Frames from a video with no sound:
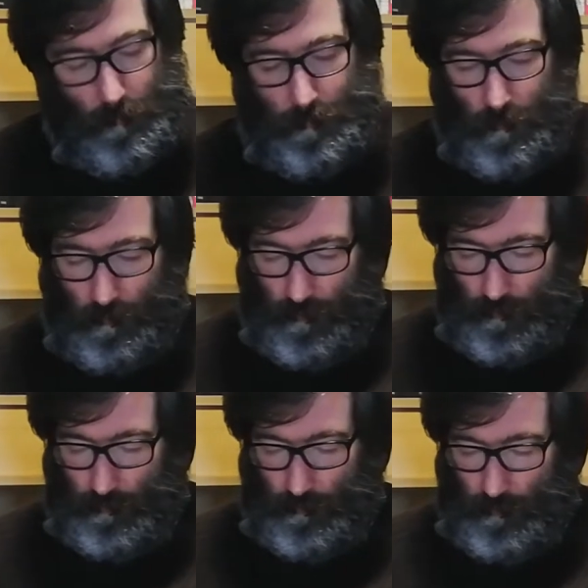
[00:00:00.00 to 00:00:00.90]

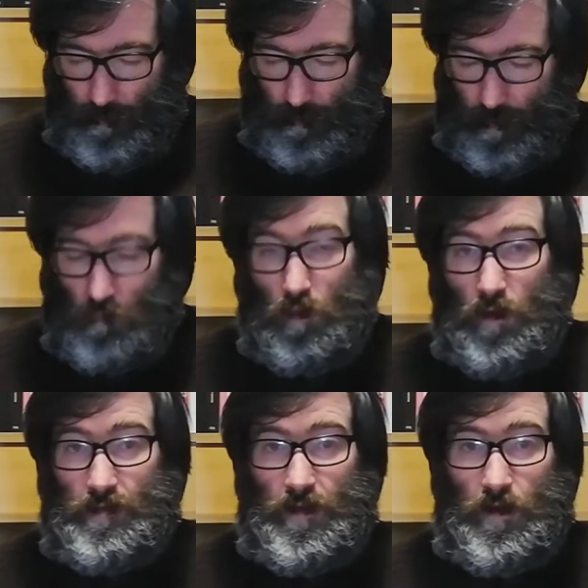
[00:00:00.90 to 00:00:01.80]
Republic. It
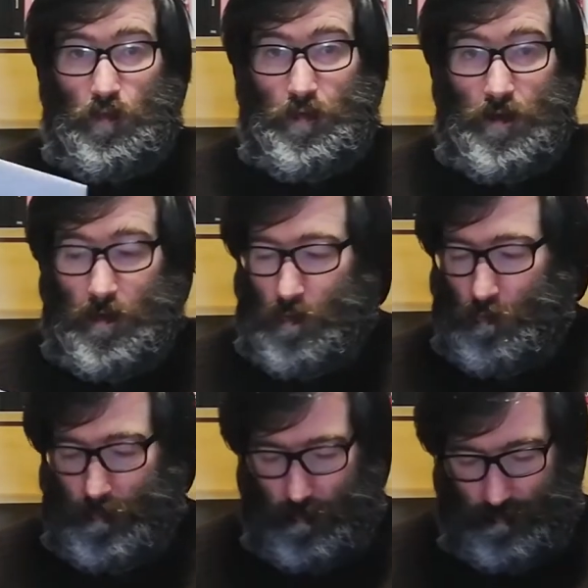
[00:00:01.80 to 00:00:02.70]
was a really,
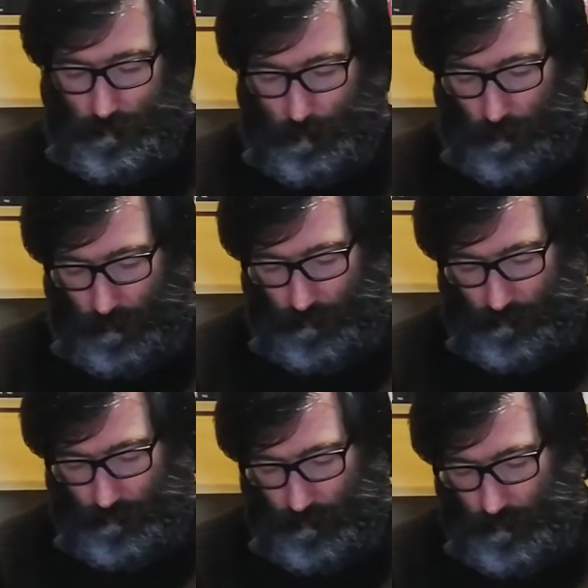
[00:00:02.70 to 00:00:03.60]
really
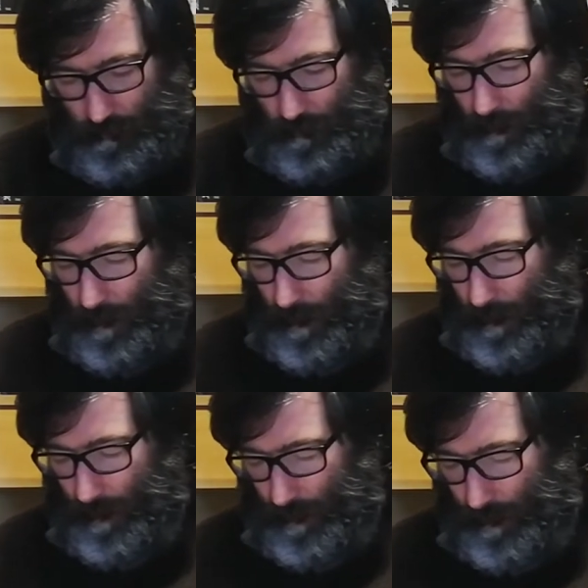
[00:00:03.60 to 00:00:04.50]
surprise.
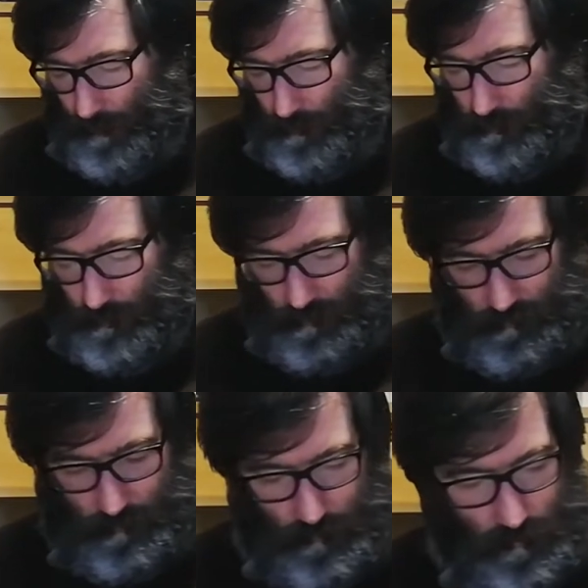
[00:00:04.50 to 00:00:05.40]
And
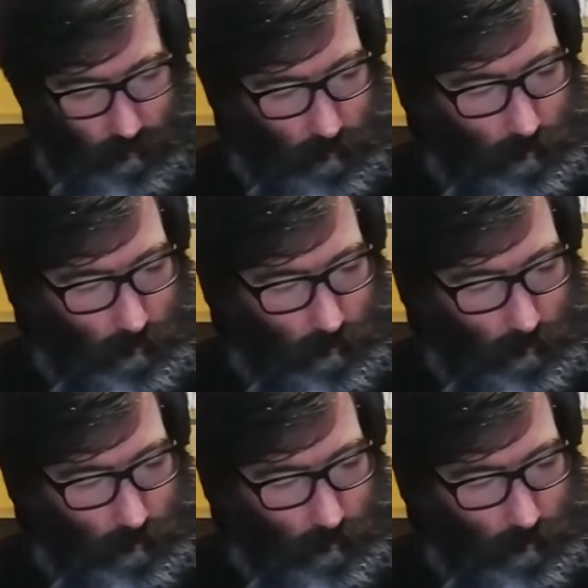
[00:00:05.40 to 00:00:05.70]
this